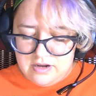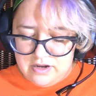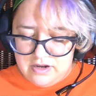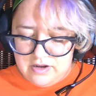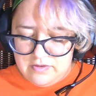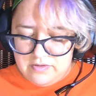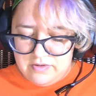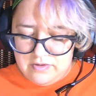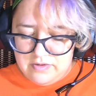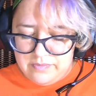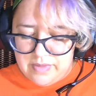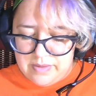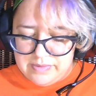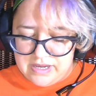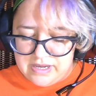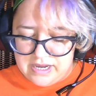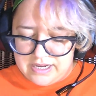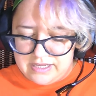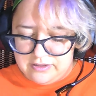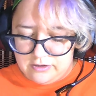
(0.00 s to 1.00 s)
and
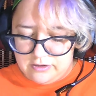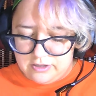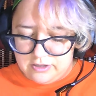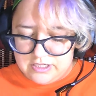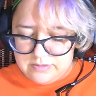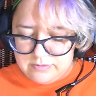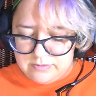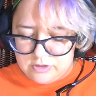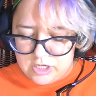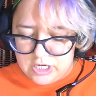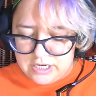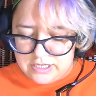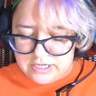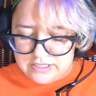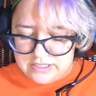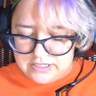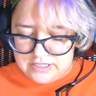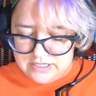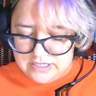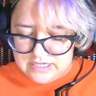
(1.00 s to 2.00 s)
maybe I can learn some
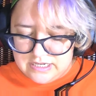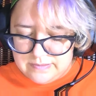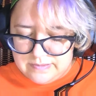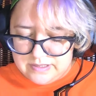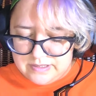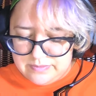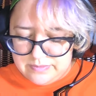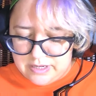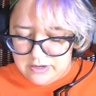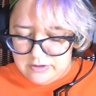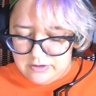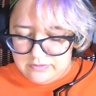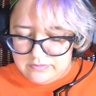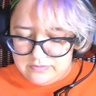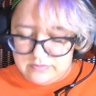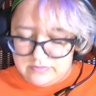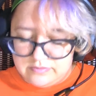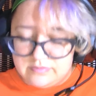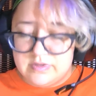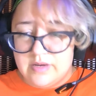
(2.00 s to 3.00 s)
tricks and tips about
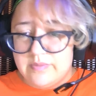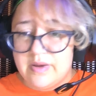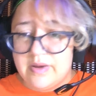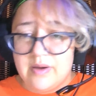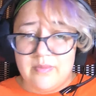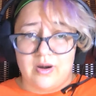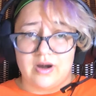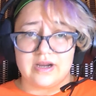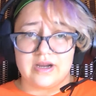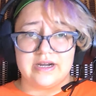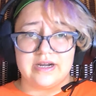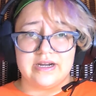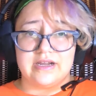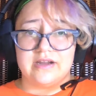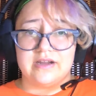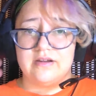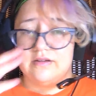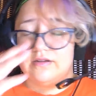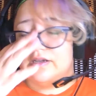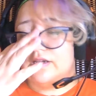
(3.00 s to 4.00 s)

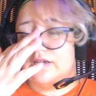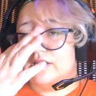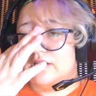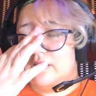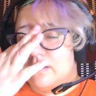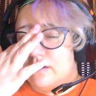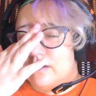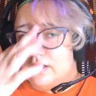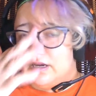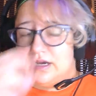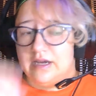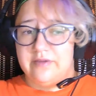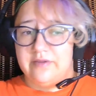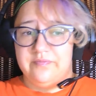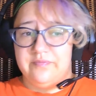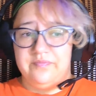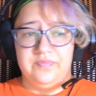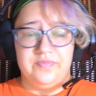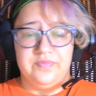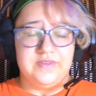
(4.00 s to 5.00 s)
marketing.
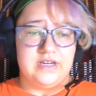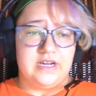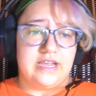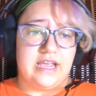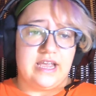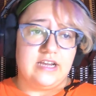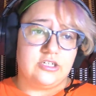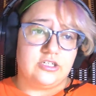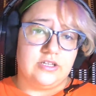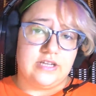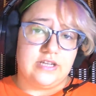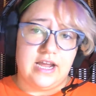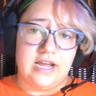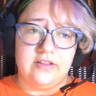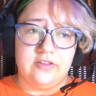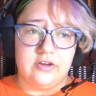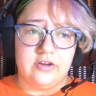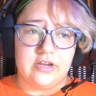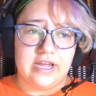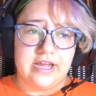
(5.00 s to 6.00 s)
Occasionally, I
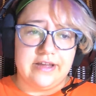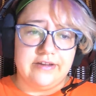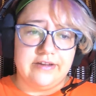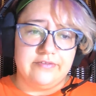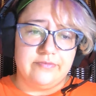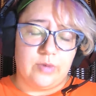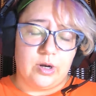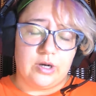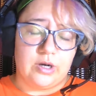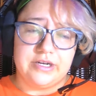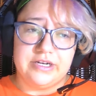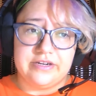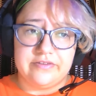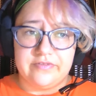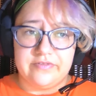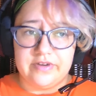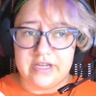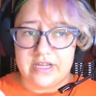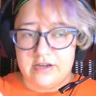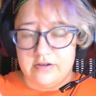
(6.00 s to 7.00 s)
look at marketing
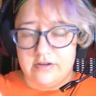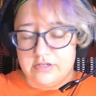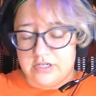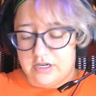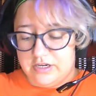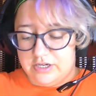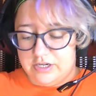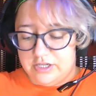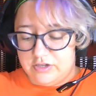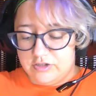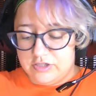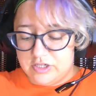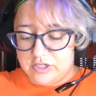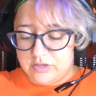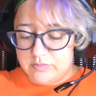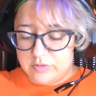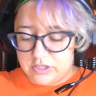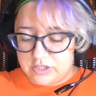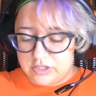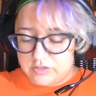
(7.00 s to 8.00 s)
videos on
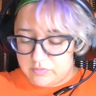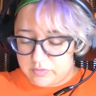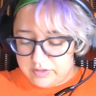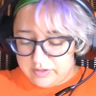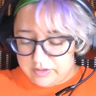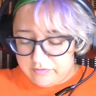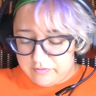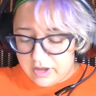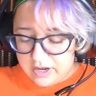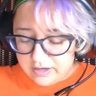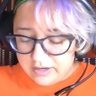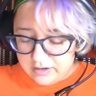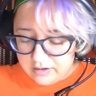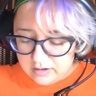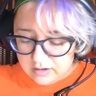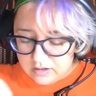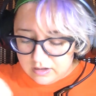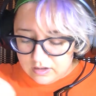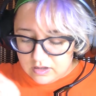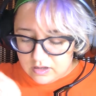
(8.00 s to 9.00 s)
YouTube, which is really fun.
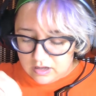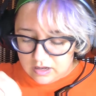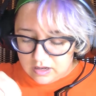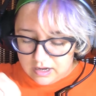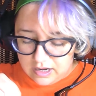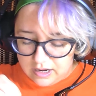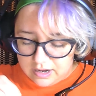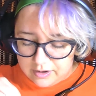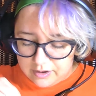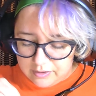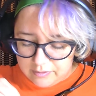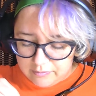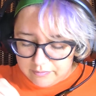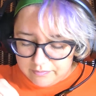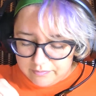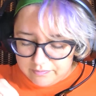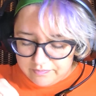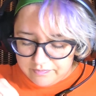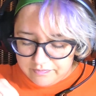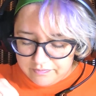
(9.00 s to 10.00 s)

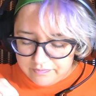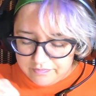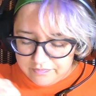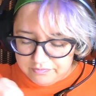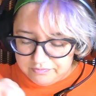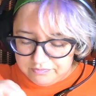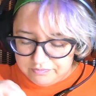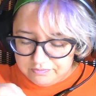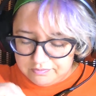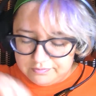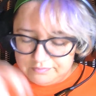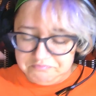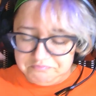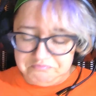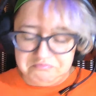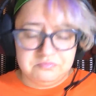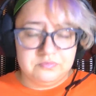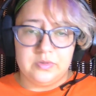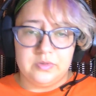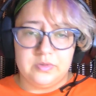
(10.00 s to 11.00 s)
Um,
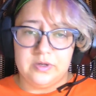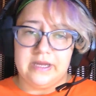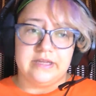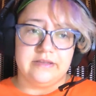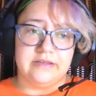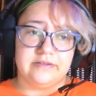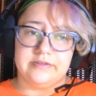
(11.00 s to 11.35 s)
but